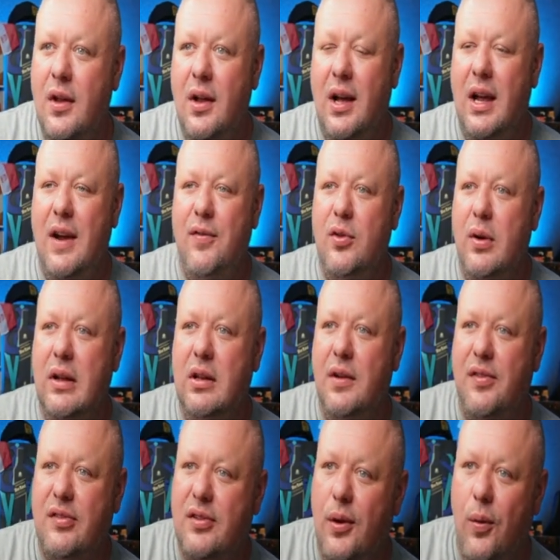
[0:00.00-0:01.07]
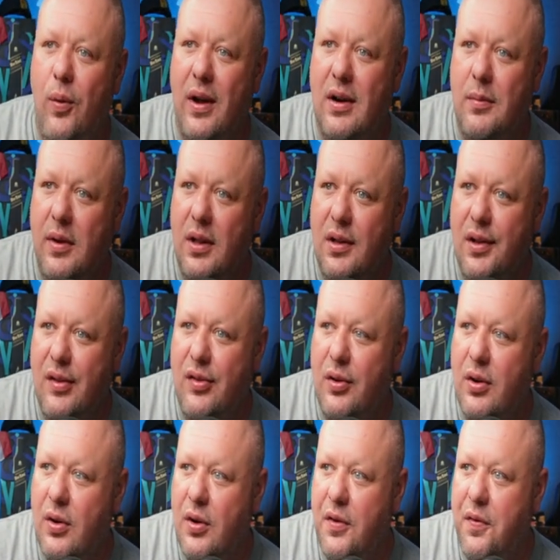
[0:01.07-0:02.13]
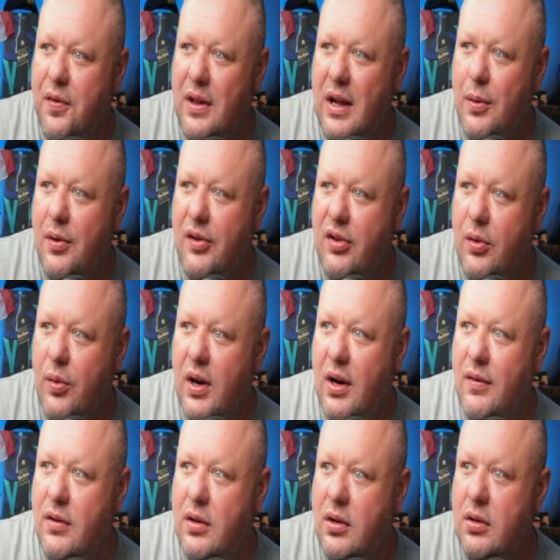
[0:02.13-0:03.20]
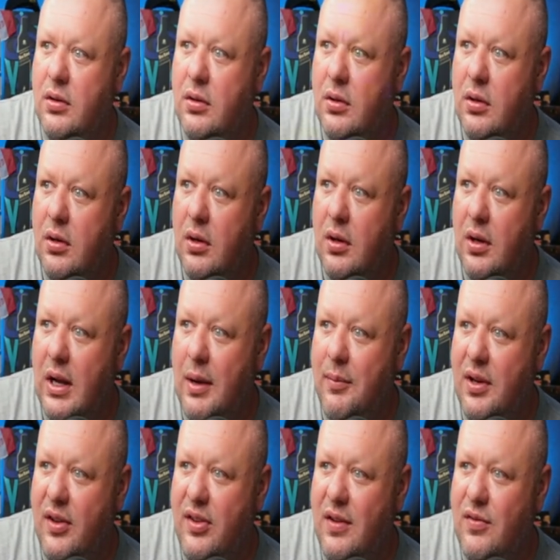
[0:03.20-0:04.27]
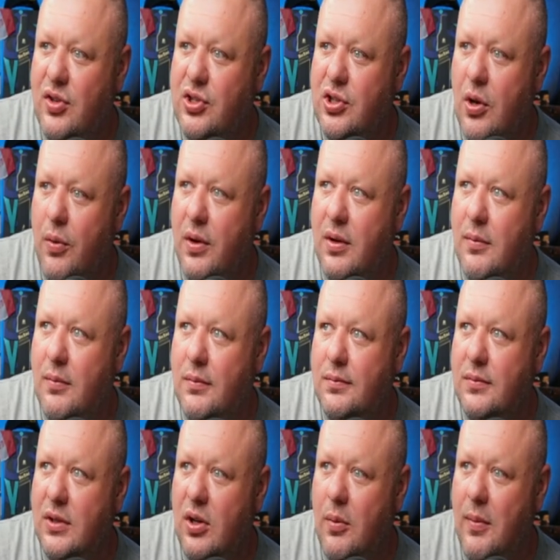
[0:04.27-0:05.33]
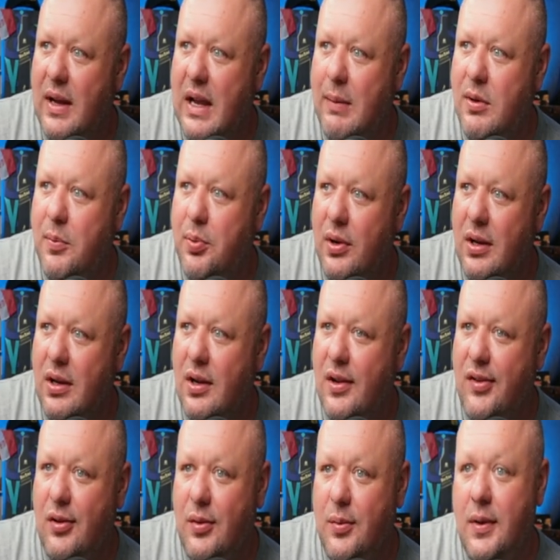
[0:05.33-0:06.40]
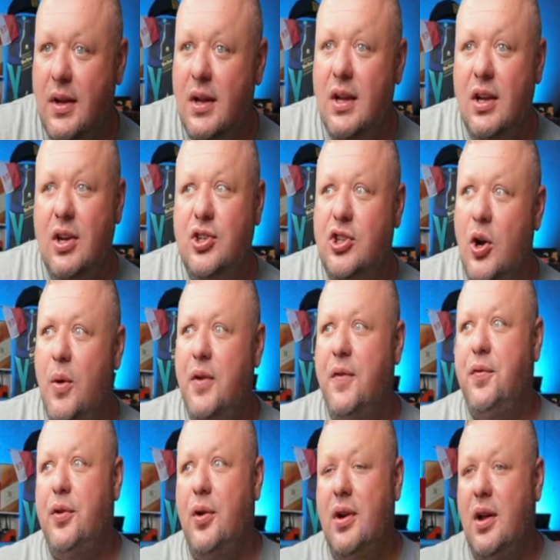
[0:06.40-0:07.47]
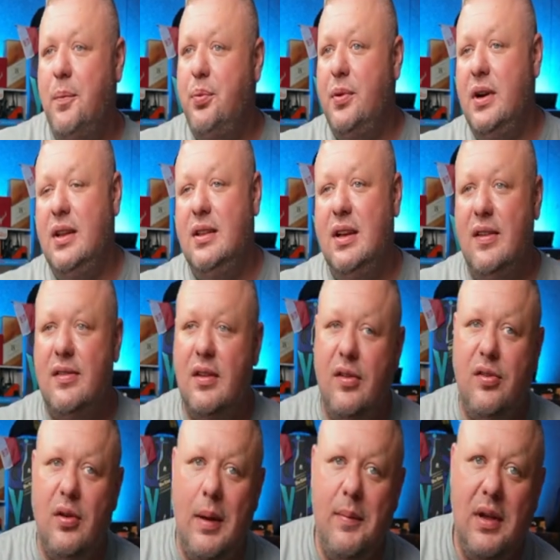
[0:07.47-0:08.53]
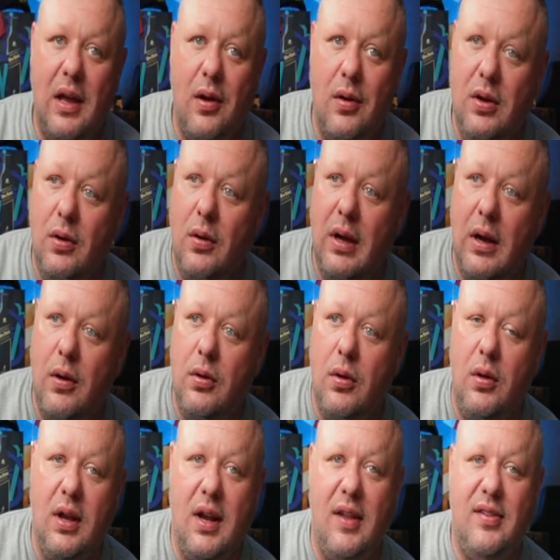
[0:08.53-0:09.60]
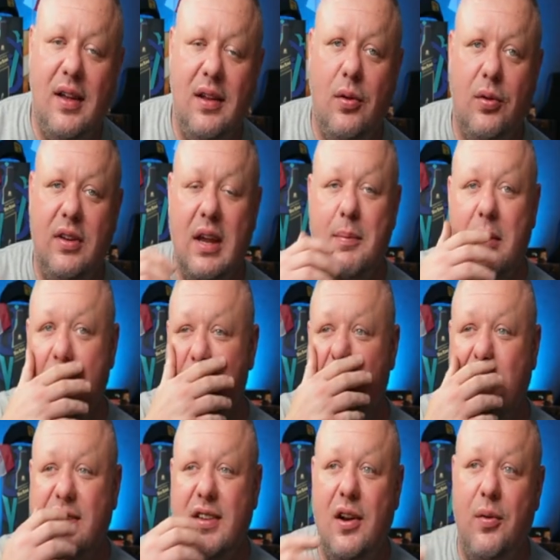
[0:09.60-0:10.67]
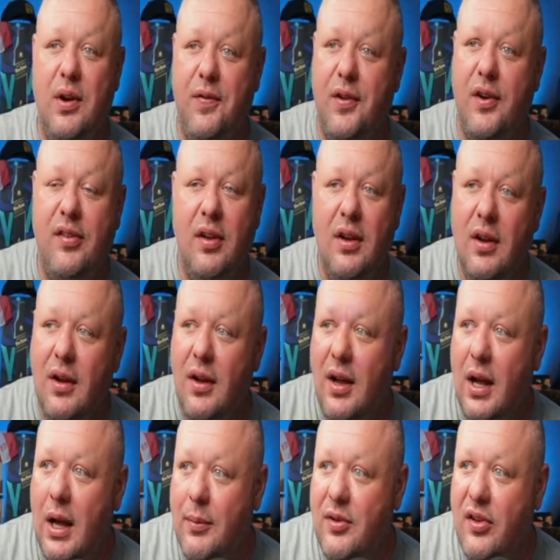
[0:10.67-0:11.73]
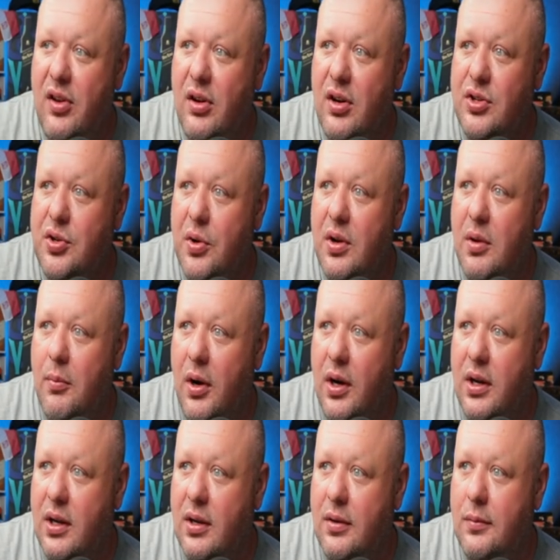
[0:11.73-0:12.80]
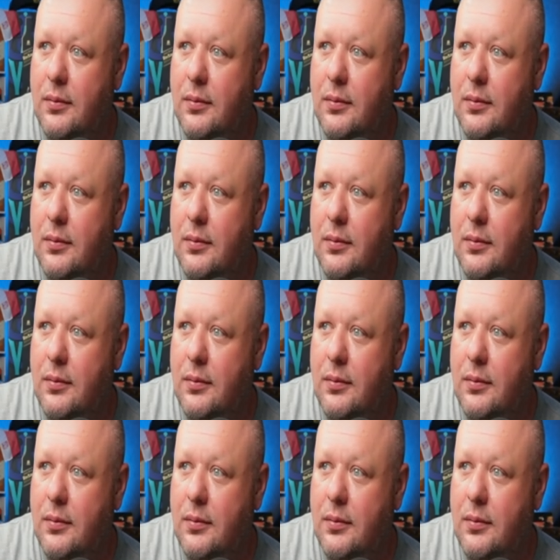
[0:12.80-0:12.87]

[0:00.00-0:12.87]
I have no idea if it's still watermelons or flowers or whatever. I mean, it's even showing Miami pretty good, so showing Florida pretty decent. So I mean, I don't know. Like I said, don't take my advice on reefers. I'm just here to show you the market.